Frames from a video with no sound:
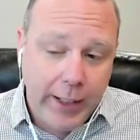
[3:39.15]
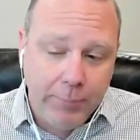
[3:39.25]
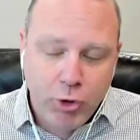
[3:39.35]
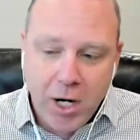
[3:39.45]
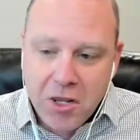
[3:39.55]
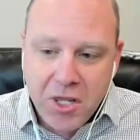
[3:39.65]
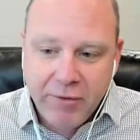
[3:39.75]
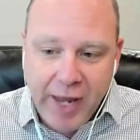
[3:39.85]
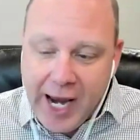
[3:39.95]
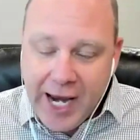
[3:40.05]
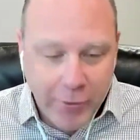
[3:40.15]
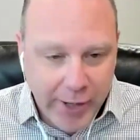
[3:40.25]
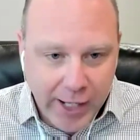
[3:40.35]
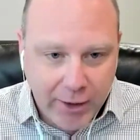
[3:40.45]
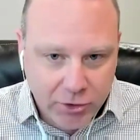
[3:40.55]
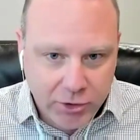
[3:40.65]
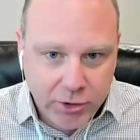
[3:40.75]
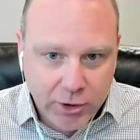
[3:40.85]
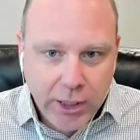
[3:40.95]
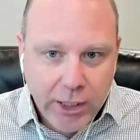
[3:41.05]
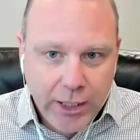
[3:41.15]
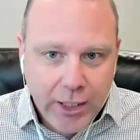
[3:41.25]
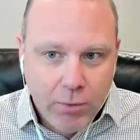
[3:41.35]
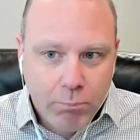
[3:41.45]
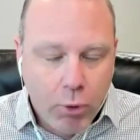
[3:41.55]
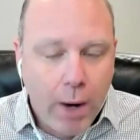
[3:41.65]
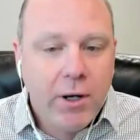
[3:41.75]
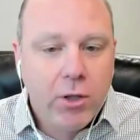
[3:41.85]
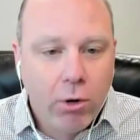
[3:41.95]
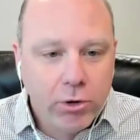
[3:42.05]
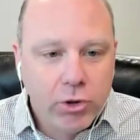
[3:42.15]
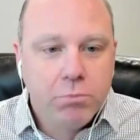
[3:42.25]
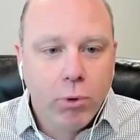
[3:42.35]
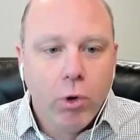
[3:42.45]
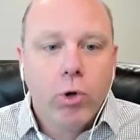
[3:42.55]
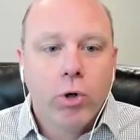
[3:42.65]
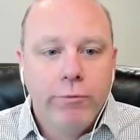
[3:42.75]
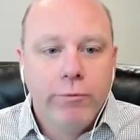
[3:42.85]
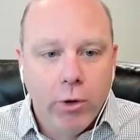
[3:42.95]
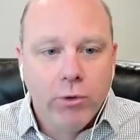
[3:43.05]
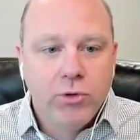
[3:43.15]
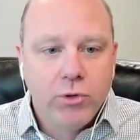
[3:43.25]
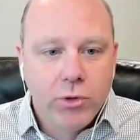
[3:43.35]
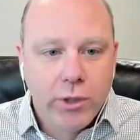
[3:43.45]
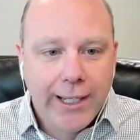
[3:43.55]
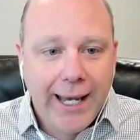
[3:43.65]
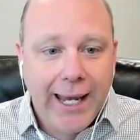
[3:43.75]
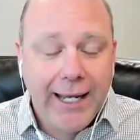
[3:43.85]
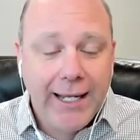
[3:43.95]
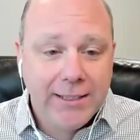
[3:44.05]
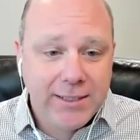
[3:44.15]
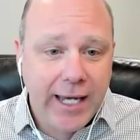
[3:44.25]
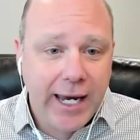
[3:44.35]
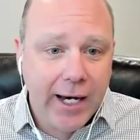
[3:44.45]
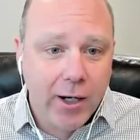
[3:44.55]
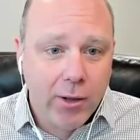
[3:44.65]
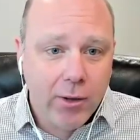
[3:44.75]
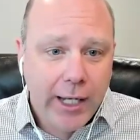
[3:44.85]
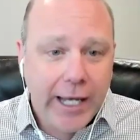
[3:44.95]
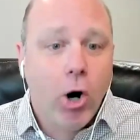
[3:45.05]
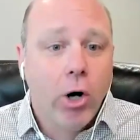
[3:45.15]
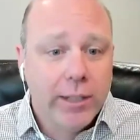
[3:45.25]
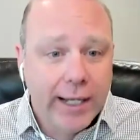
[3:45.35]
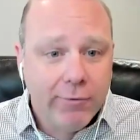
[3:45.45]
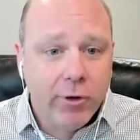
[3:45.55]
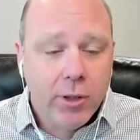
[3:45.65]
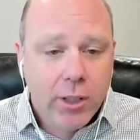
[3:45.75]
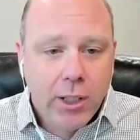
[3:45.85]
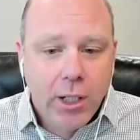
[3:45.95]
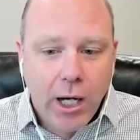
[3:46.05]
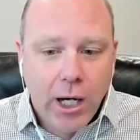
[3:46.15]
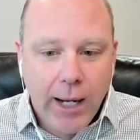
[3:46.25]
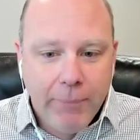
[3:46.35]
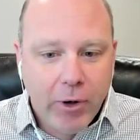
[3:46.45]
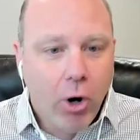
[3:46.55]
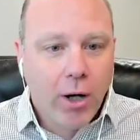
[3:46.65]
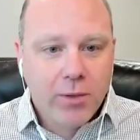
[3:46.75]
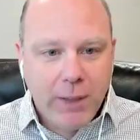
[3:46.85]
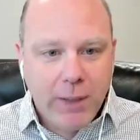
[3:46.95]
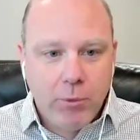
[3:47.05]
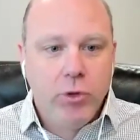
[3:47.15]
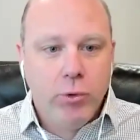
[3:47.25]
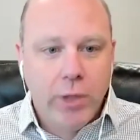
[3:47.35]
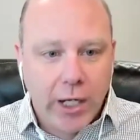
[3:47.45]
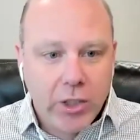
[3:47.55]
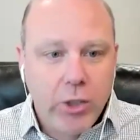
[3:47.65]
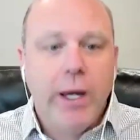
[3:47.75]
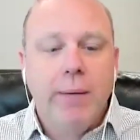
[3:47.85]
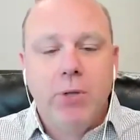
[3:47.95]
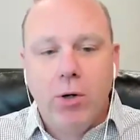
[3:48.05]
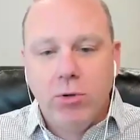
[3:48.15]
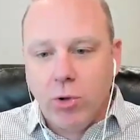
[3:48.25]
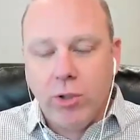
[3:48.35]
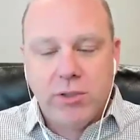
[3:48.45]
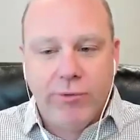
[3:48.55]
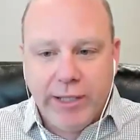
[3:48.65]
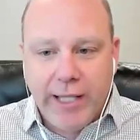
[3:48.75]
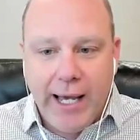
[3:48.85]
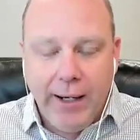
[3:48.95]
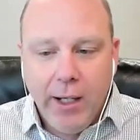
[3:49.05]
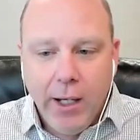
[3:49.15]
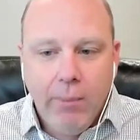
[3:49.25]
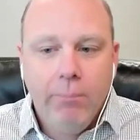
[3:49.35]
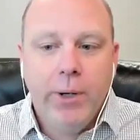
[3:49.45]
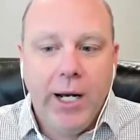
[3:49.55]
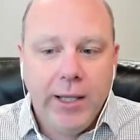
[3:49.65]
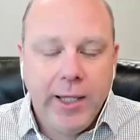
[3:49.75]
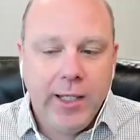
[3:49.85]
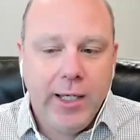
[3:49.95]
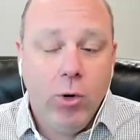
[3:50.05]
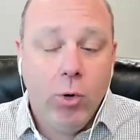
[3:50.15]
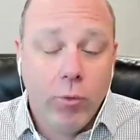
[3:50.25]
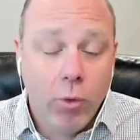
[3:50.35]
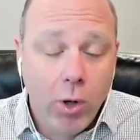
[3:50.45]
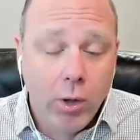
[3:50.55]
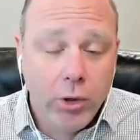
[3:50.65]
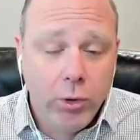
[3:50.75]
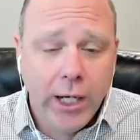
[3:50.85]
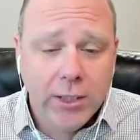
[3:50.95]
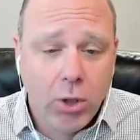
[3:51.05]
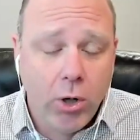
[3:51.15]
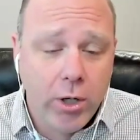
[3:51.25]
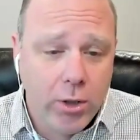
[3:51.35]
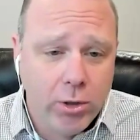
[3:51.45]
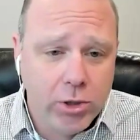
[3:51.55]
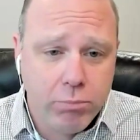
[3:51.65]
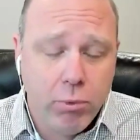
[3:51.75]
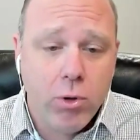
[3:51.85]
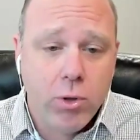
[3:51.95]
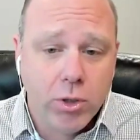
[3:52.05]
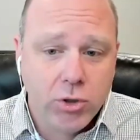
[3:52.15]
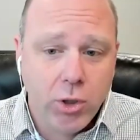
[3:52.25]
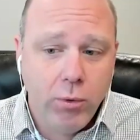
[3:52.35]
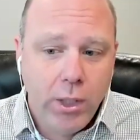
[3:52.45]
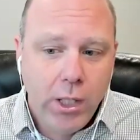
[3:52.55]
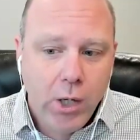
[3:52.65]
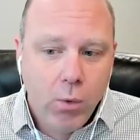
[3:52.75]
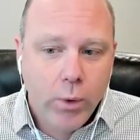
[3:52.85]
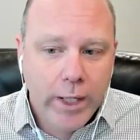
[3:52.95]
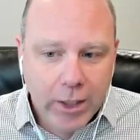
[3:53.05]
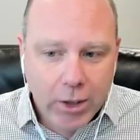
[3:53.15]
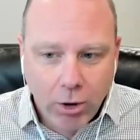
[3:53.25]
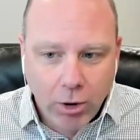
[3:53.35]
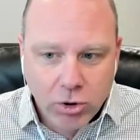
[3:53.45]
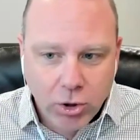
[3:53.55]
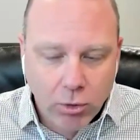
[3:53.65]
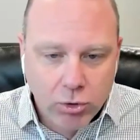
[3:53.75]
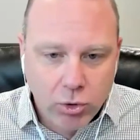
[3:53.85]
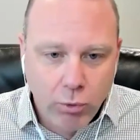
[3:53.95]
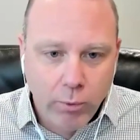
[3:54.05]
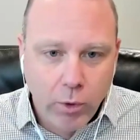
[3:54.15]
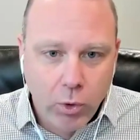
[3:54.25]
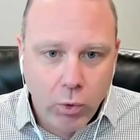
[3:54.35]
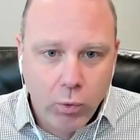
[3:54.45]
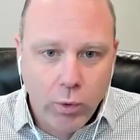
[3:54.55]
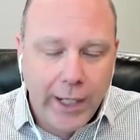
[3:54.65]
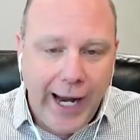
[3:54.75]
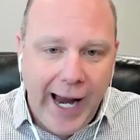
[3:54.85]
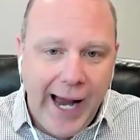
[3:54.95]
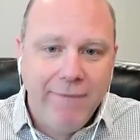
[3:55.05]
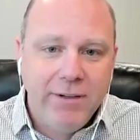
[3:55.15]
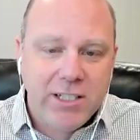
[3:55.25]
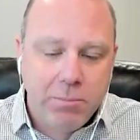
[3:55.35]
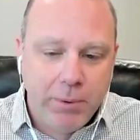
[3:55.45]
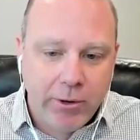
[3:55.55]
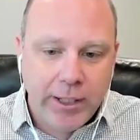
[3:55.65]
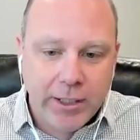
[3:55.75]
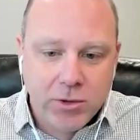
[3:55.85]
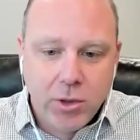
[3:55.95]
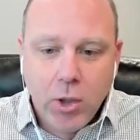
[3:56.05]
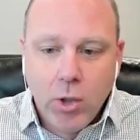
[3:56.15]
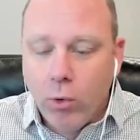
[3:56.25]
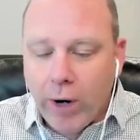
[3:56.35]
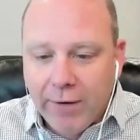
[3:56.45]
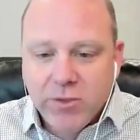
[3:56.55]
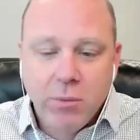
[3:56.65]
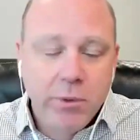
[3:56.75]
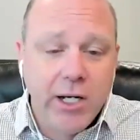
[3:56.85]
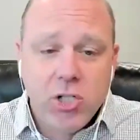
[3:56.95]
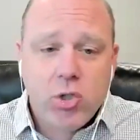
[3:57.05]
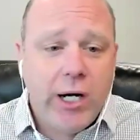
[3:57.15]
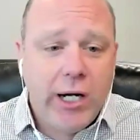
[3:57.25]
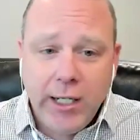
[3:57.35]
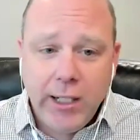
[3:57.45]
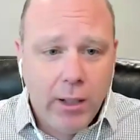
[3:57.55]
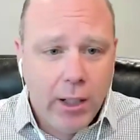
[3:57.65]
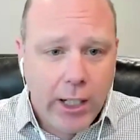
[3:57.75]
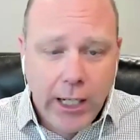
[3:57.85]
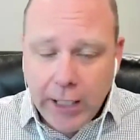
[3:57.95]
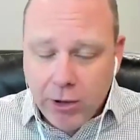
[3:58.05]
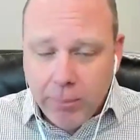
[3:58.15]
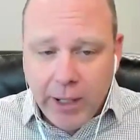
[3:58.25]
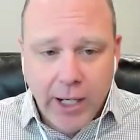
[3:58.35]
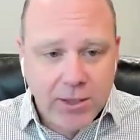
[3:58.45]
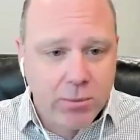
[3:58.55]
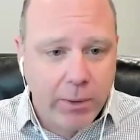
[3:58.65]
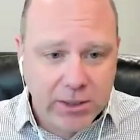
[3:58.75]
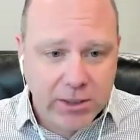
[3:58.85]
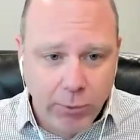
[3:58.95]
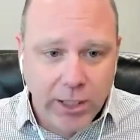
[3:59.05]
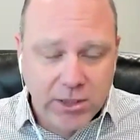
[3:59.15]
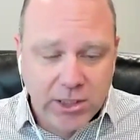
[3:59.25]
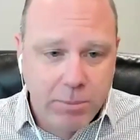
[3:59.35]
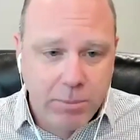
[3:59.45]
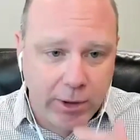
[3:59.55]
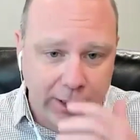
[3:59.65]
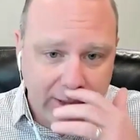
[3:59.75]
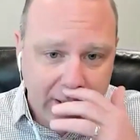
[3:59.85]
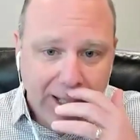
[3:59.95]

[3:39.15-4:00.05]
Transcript: trying to think of anyone else, probably the largest broker of notes in scale at our level. There are people who do non-QM loans, all stuff like that, but I think in overall, you guys are the largest broker. So we encourage those who have experience or have some kind of training, either by us or by someone that's experienced,